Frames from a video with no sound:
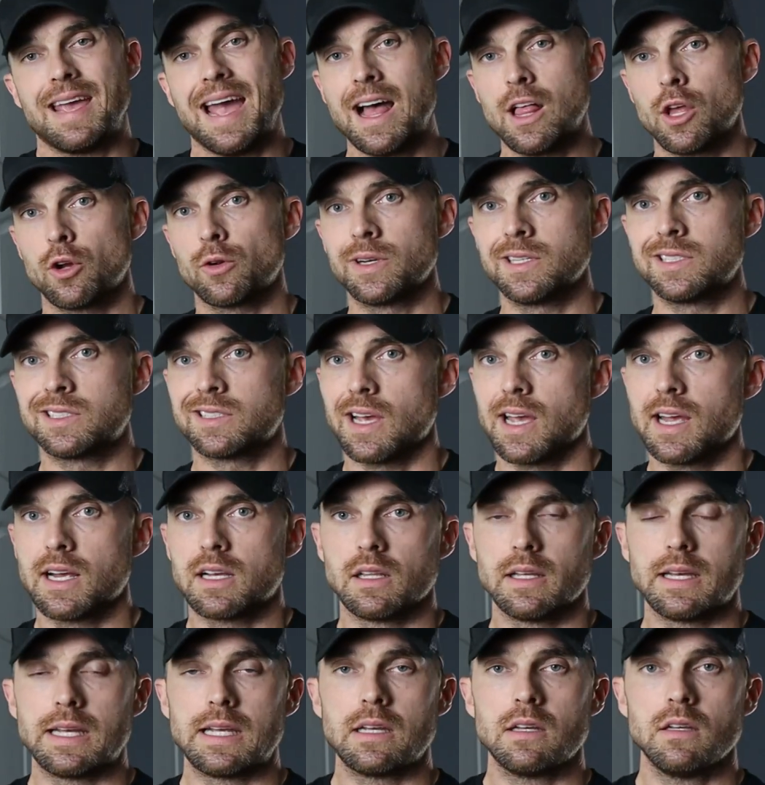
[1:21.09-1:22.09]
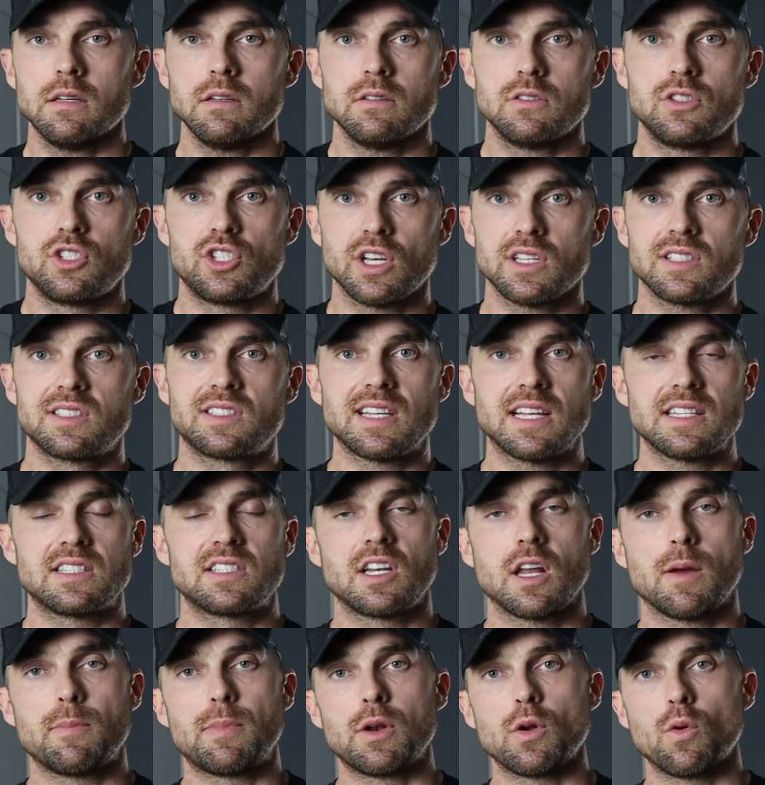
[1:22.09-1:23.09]
Calorie cycling just
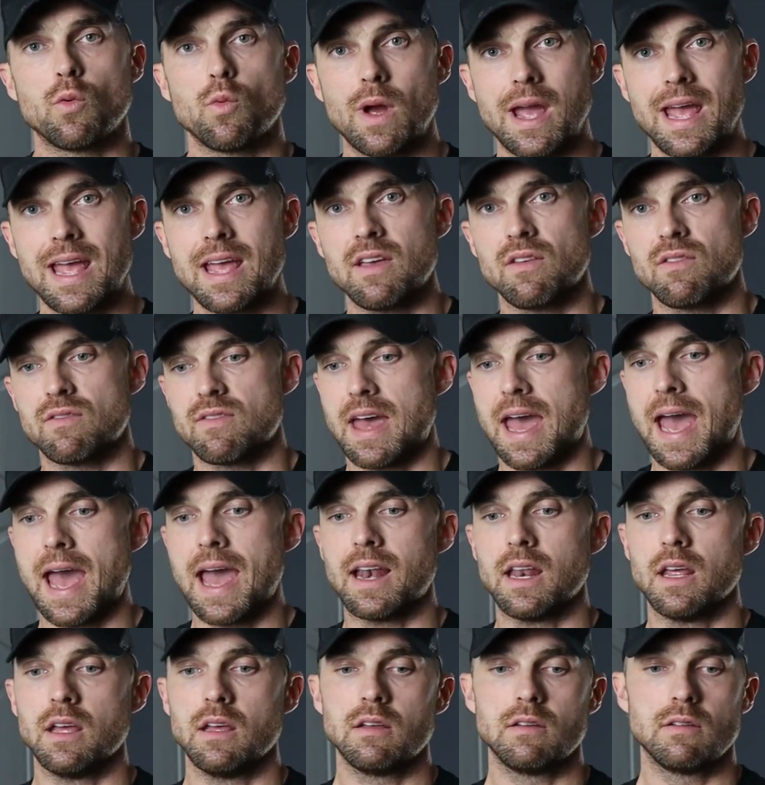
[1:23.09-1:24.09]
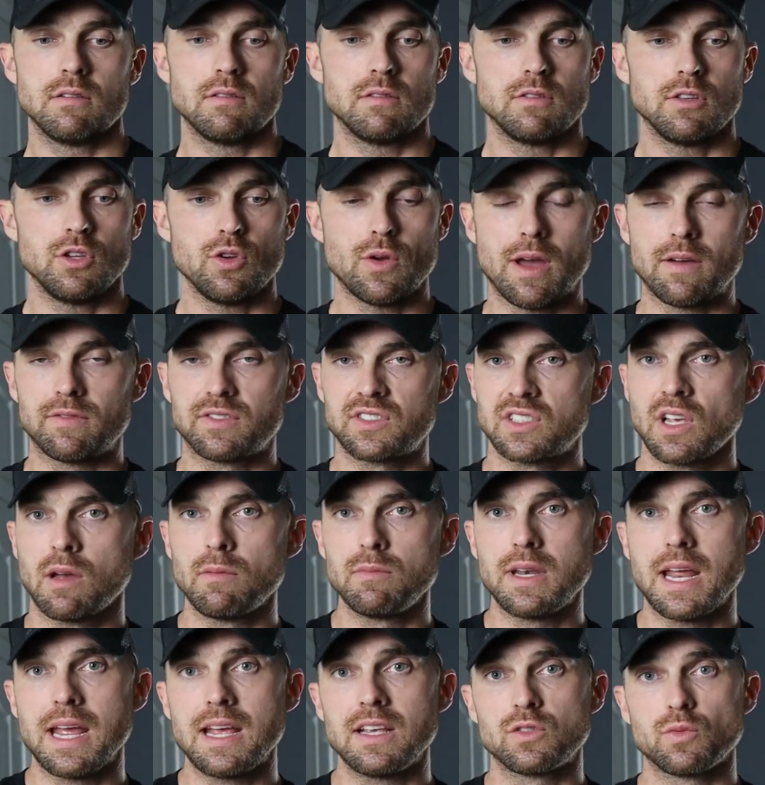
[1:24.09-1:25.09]
sets it up in a way that you have
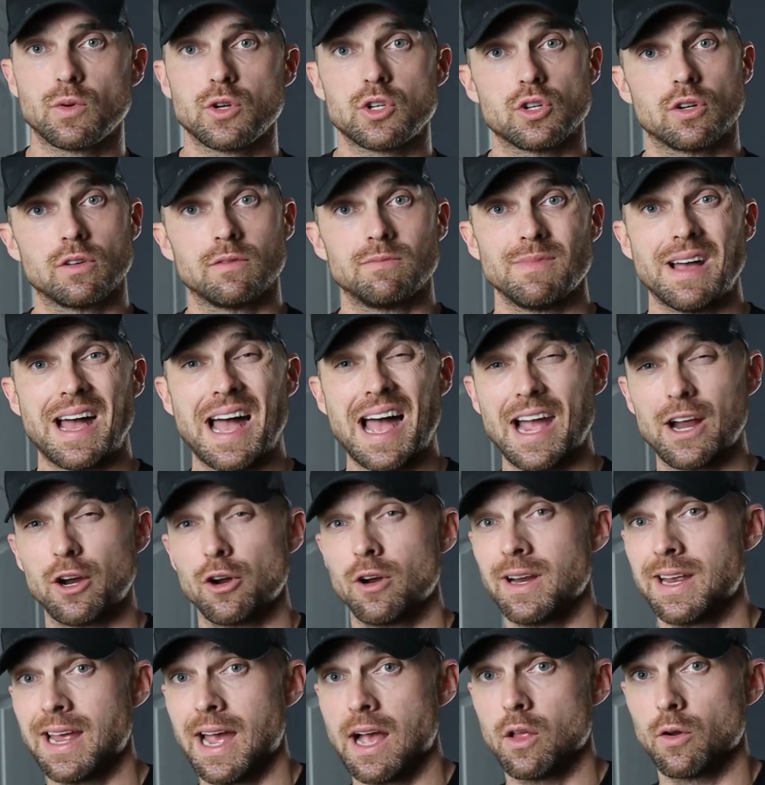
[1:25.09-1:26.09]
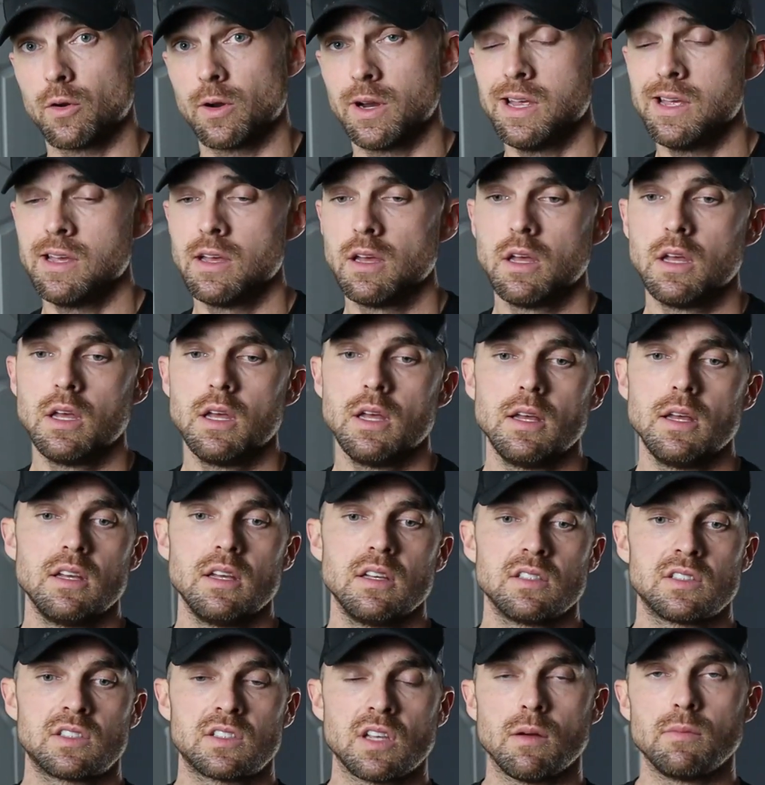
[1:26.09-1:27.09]
some days which are higher in calorie
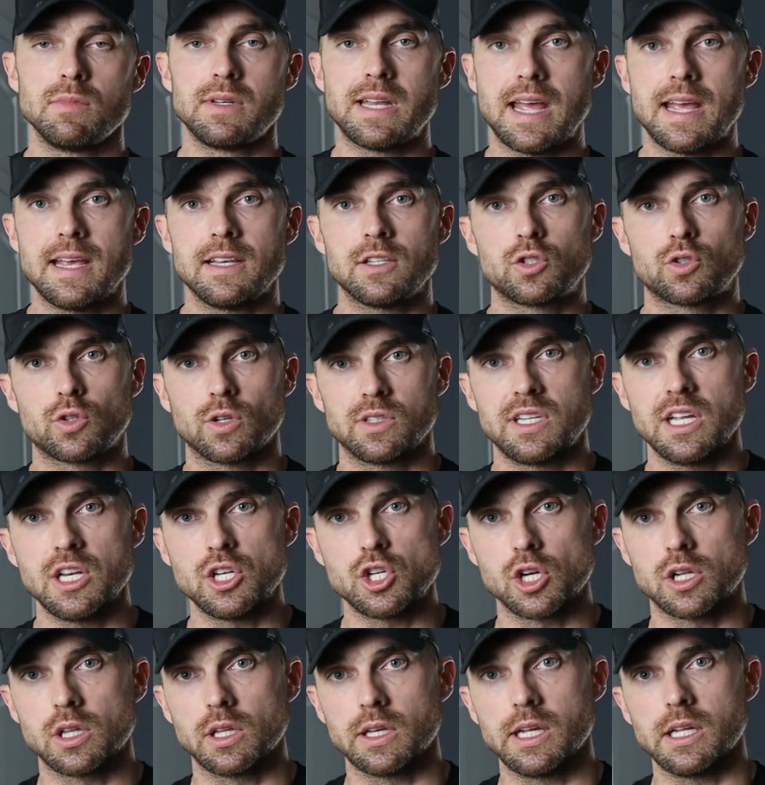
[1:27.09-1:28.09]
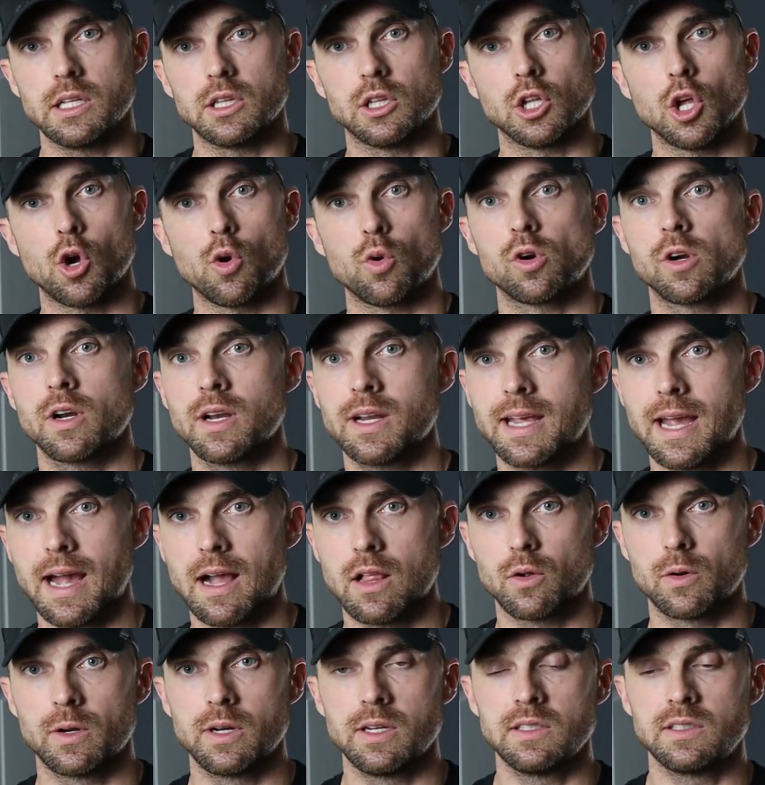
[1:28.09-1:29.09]
some days strategically lower in
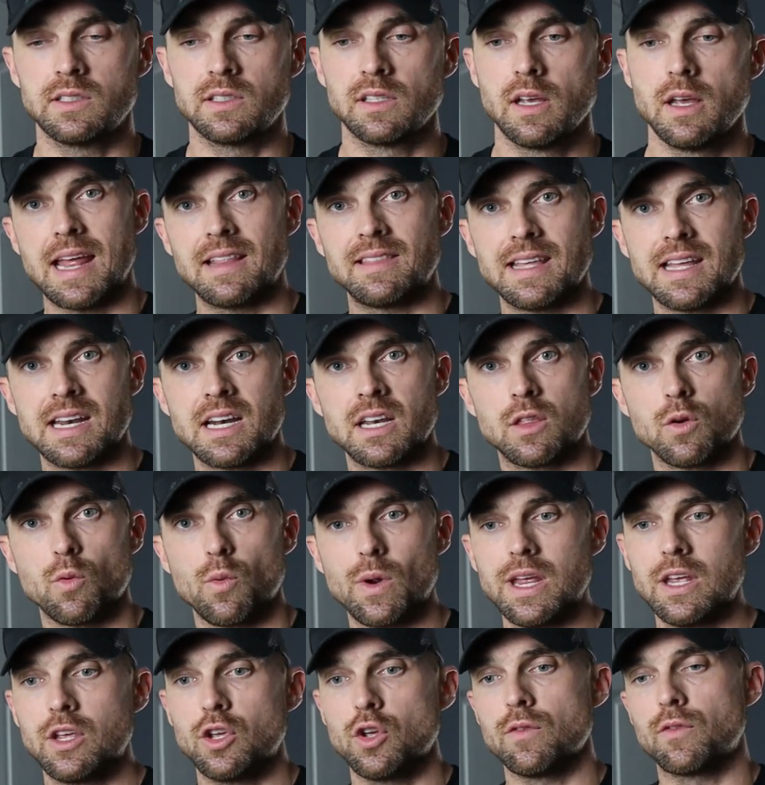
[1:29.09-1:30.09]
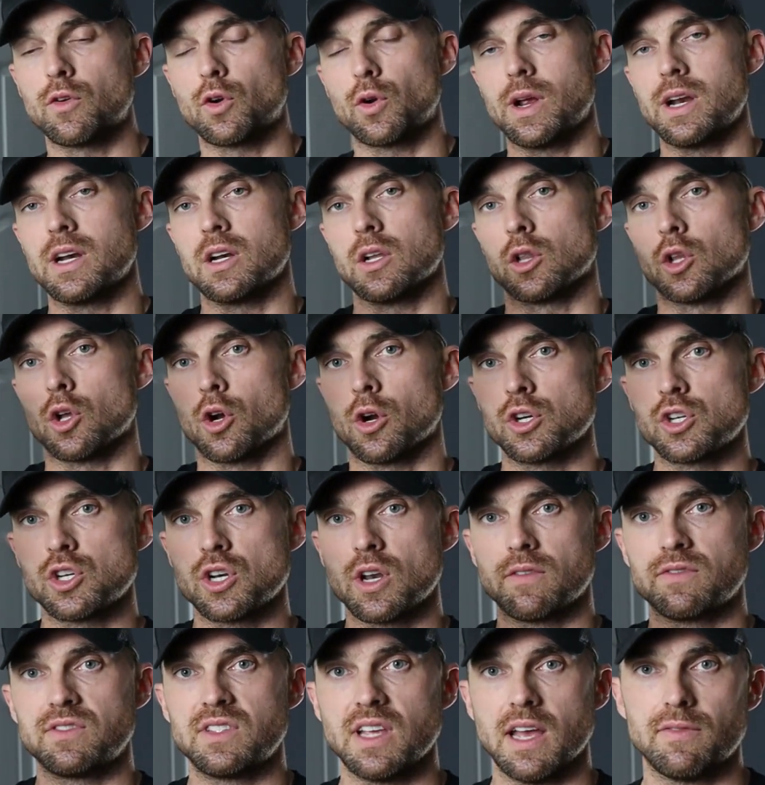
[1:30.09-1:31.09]
calories, at the end of the week, you've created a large
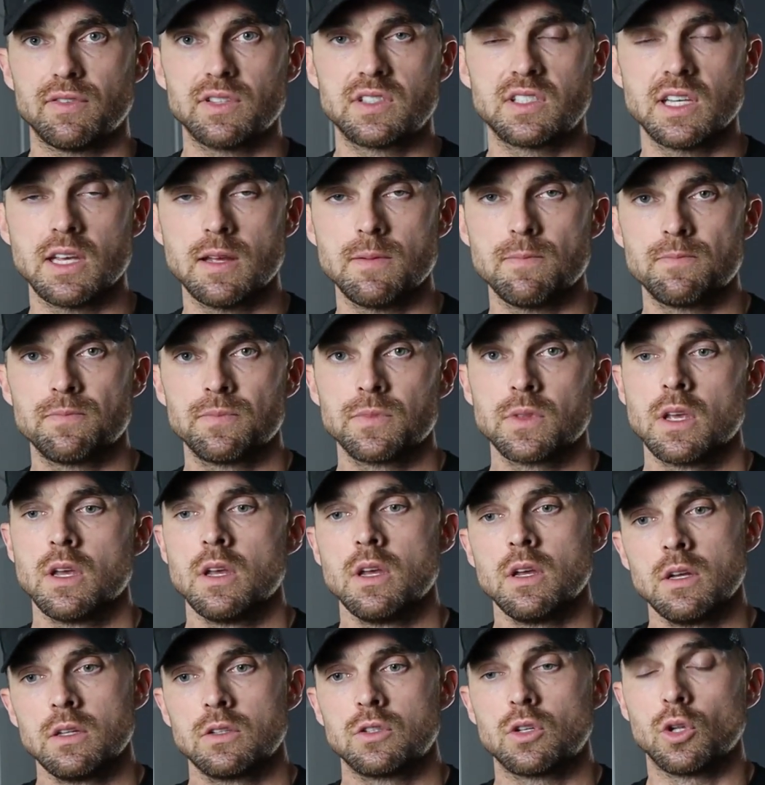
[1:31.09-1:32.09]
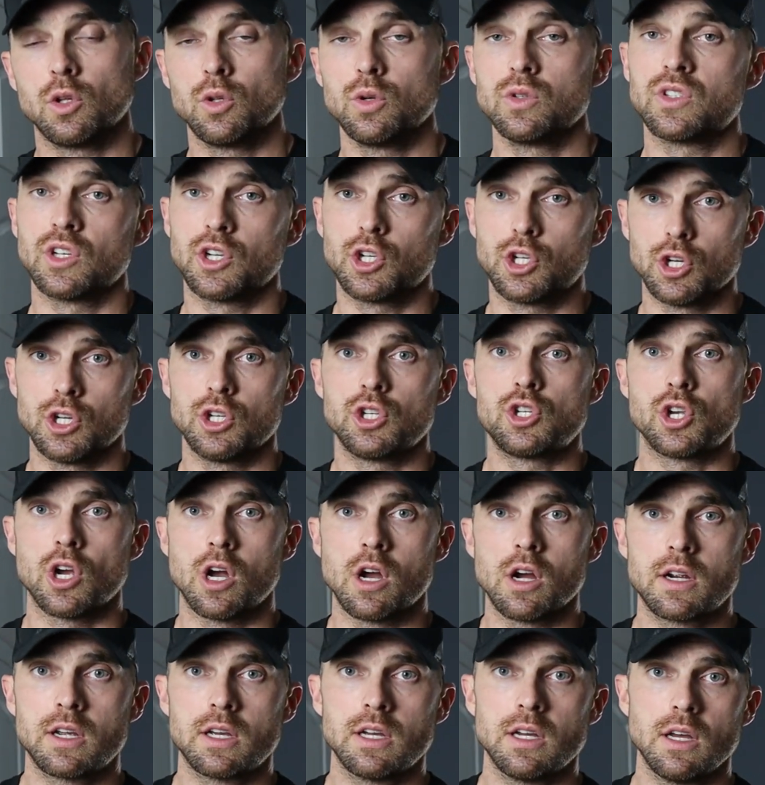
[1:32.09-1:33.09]
enough deficit to lose a good
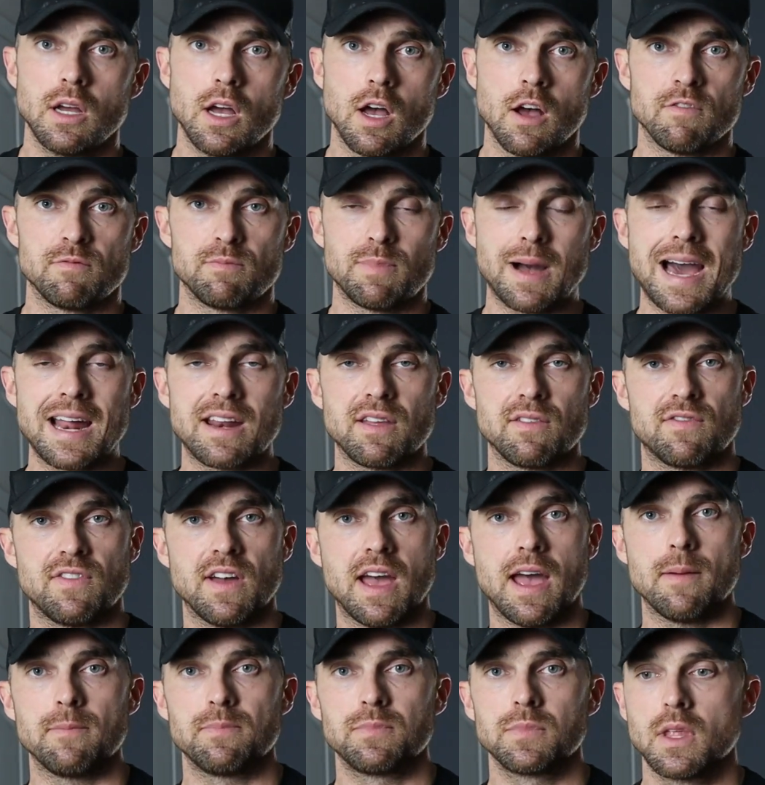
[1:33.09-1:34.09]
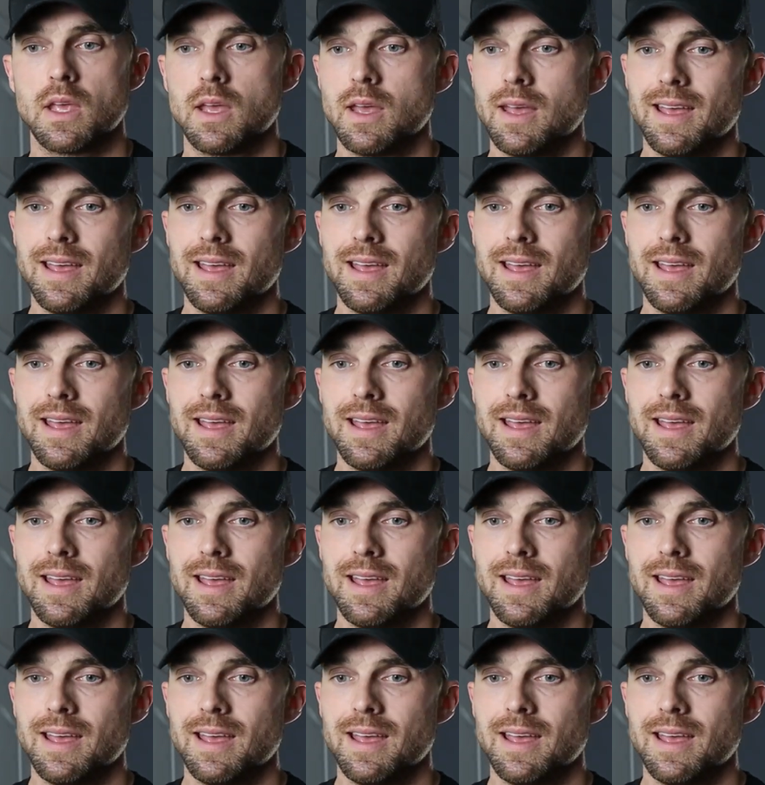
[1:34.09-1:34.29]
chunk of body fat.